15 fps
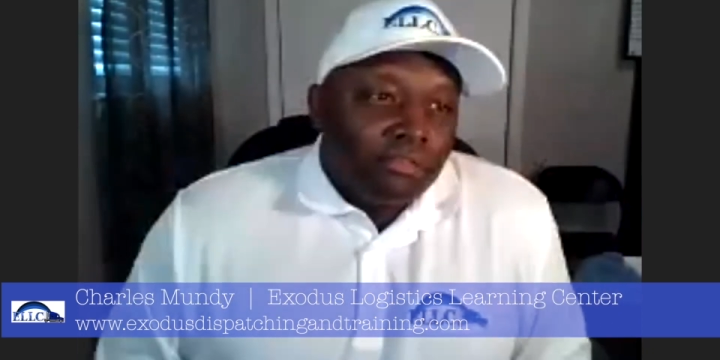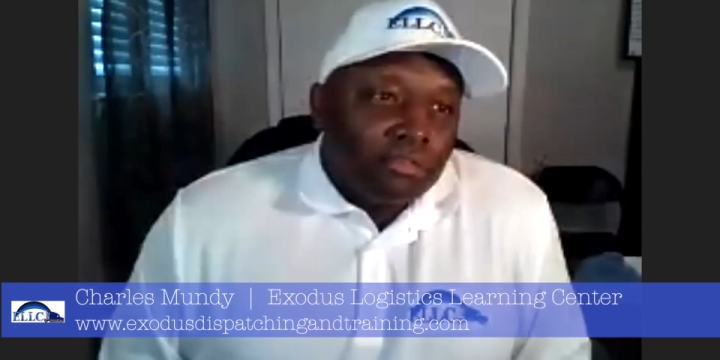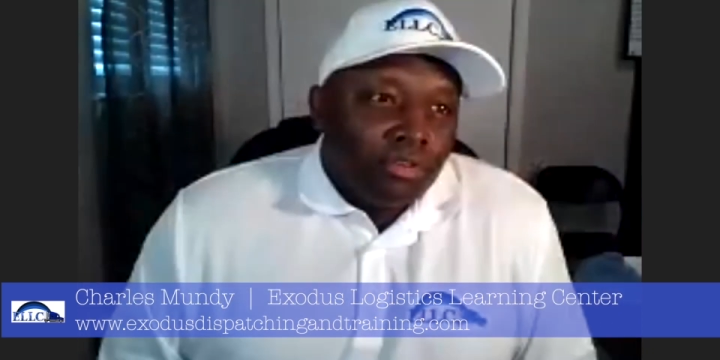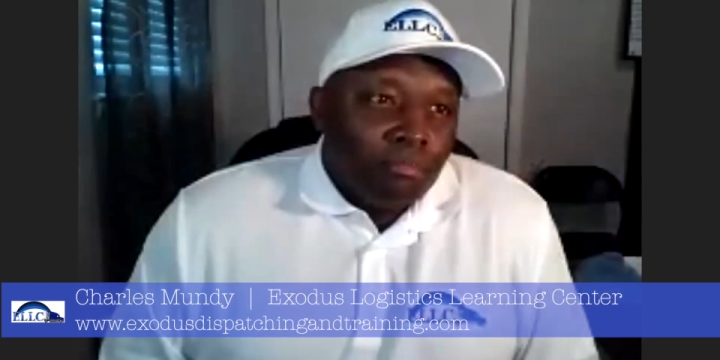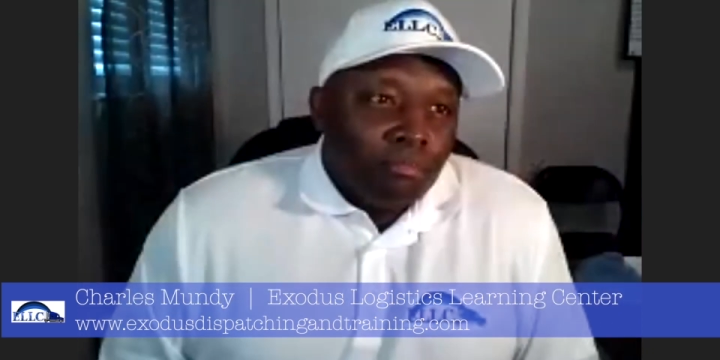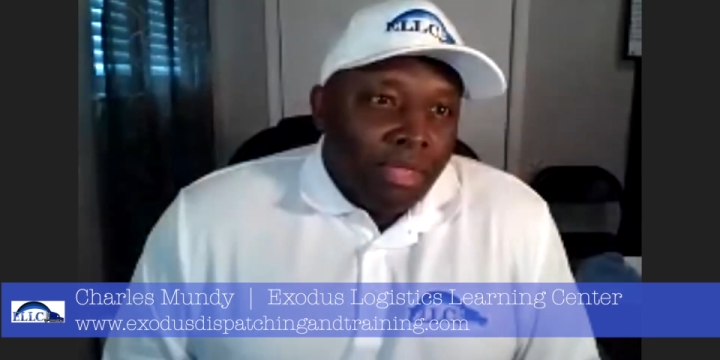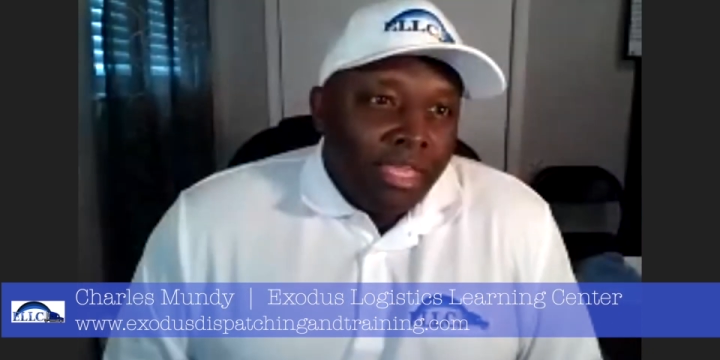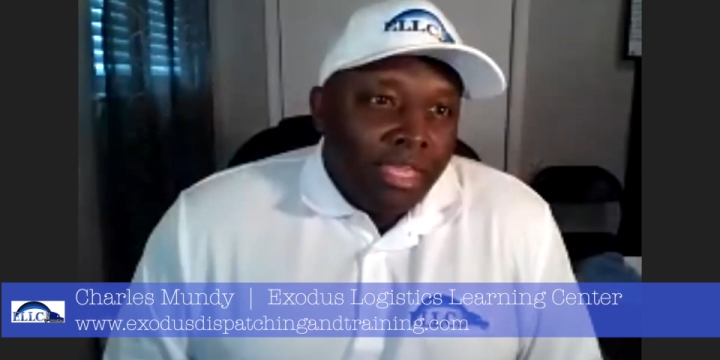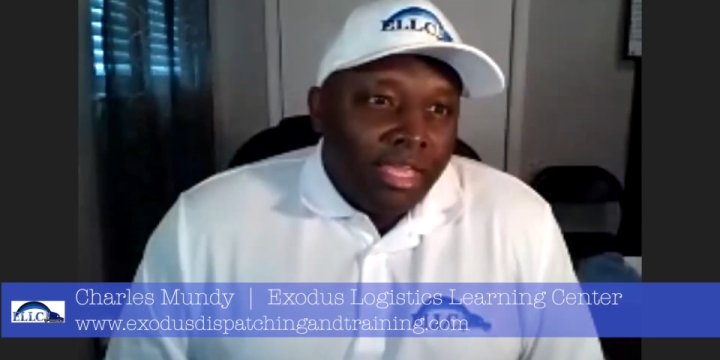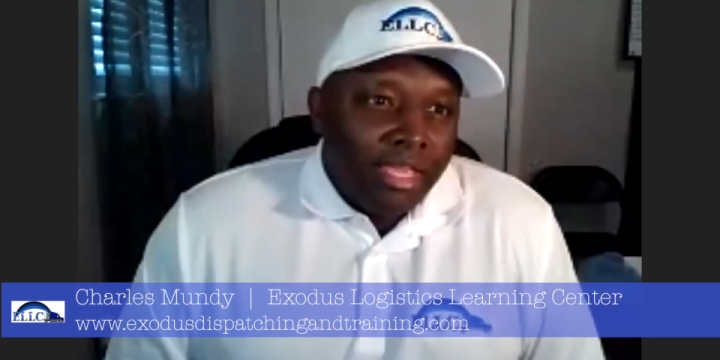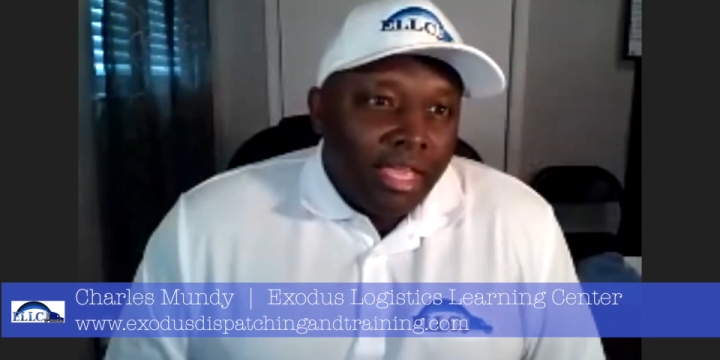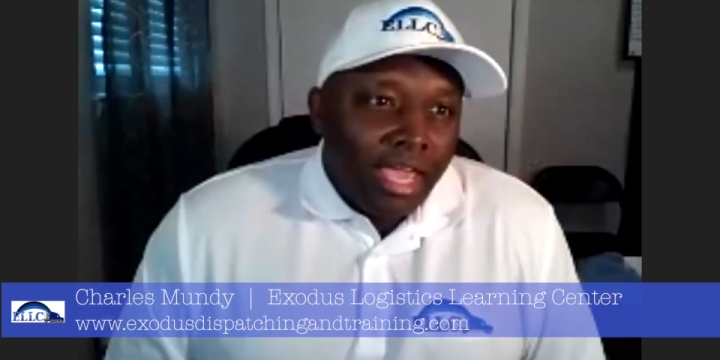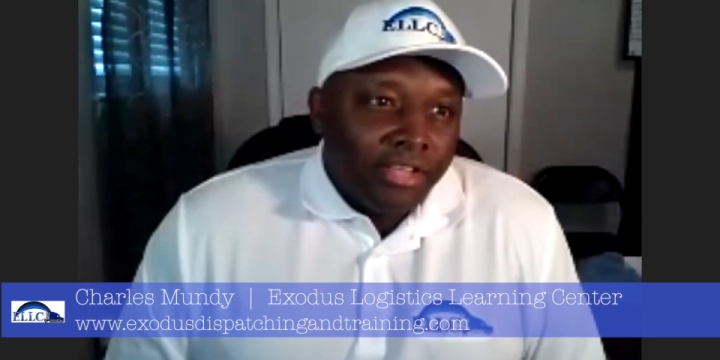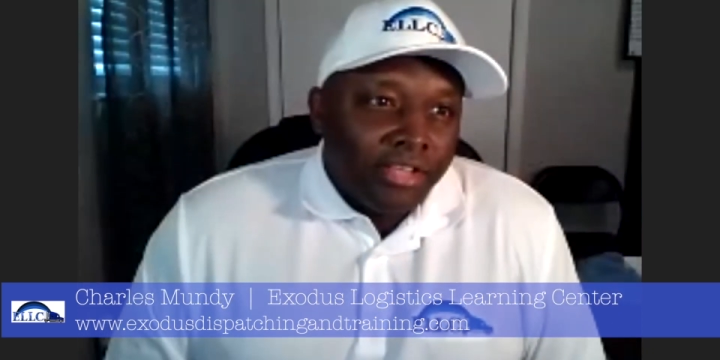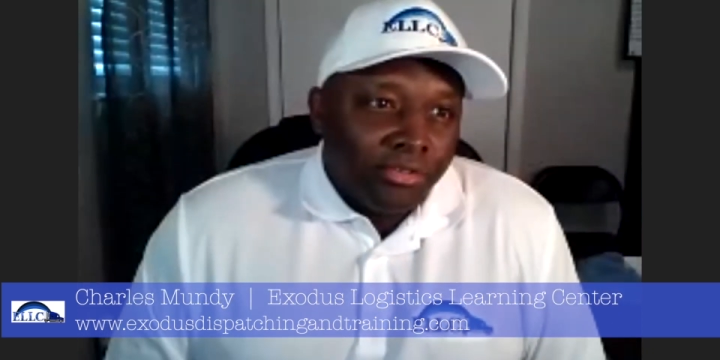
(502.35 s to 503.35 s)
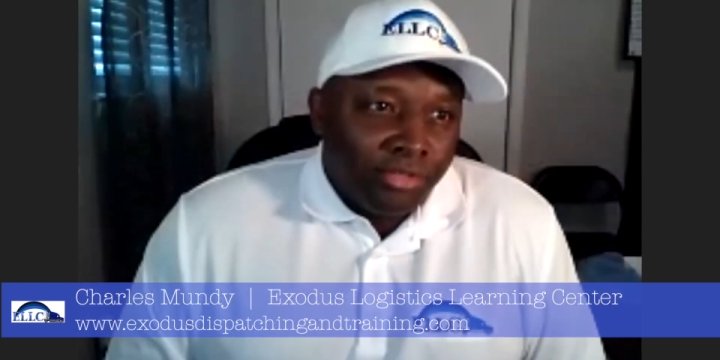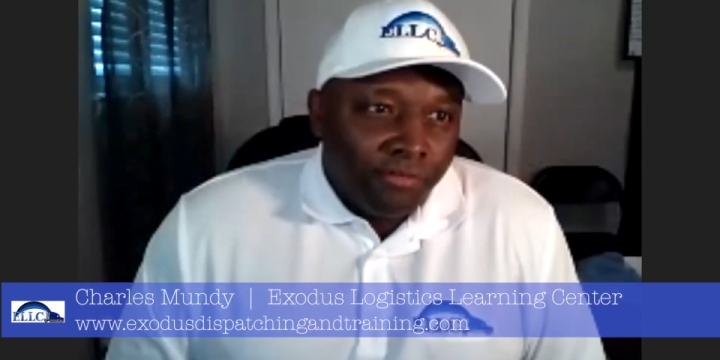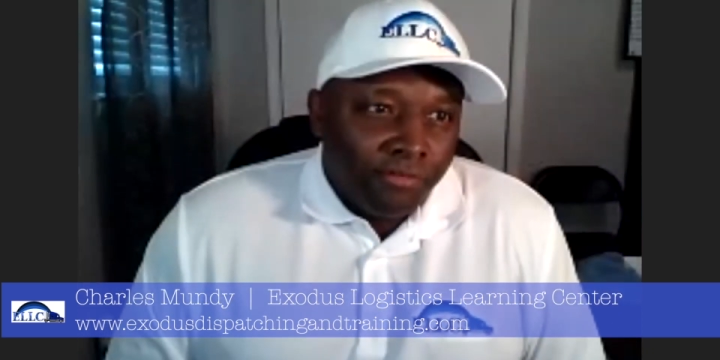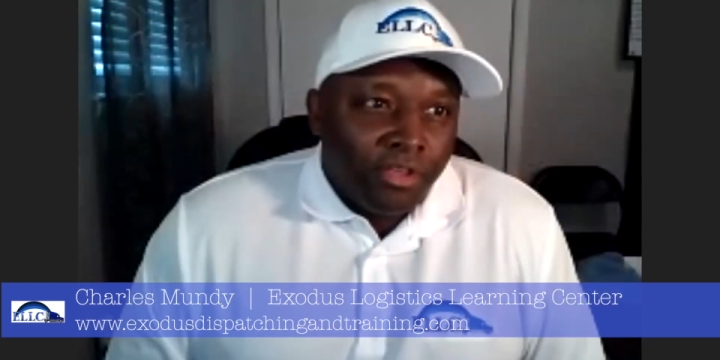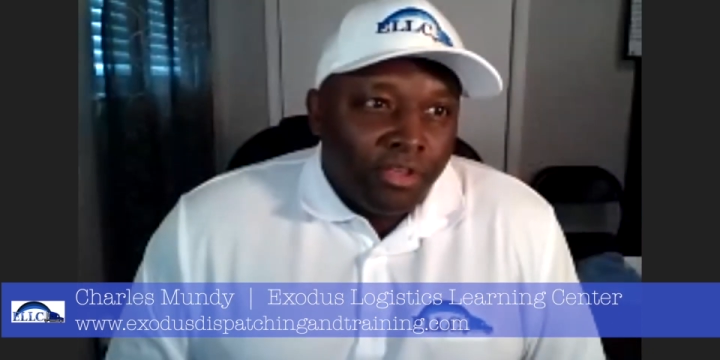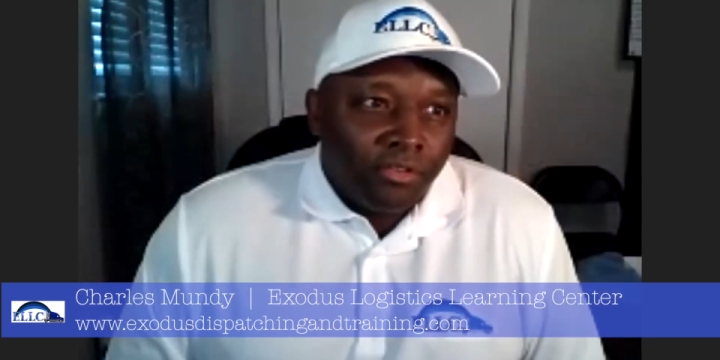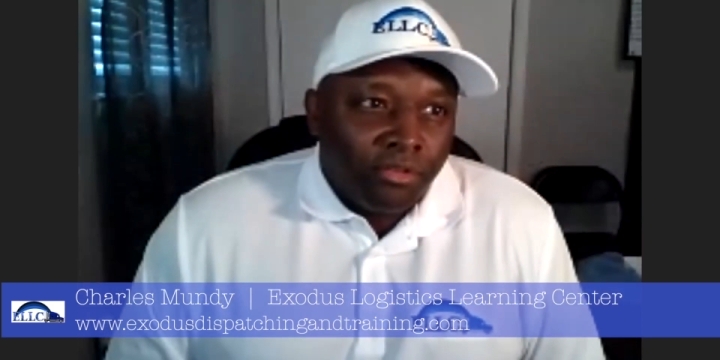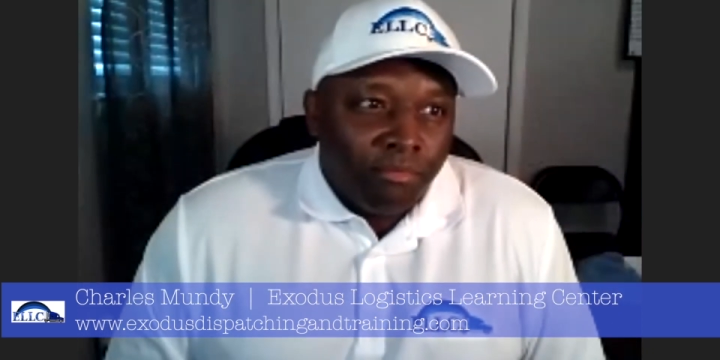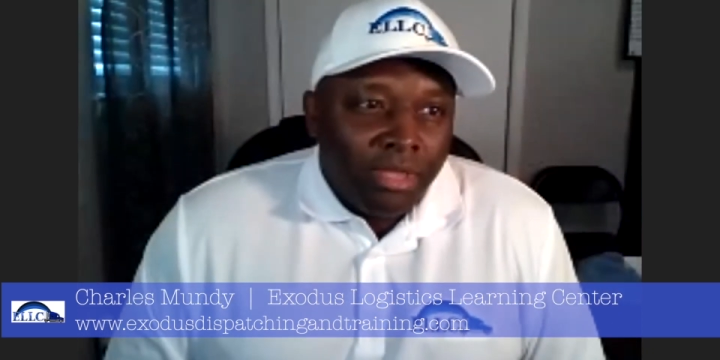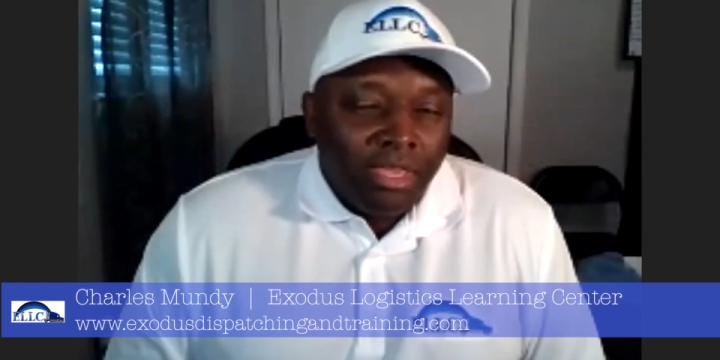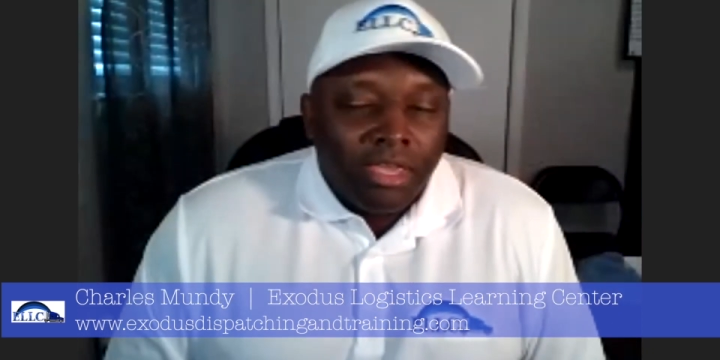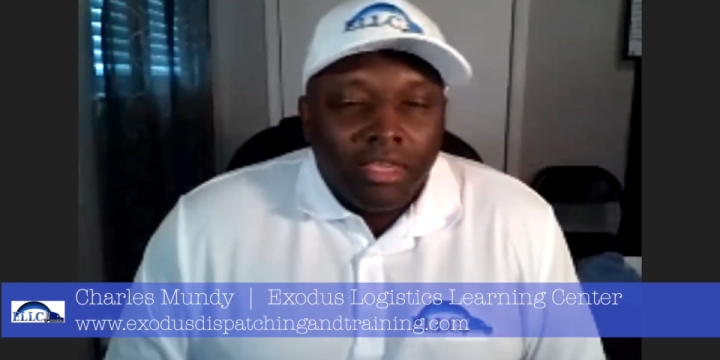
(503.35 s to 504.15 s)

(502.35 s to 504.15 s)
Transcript: to me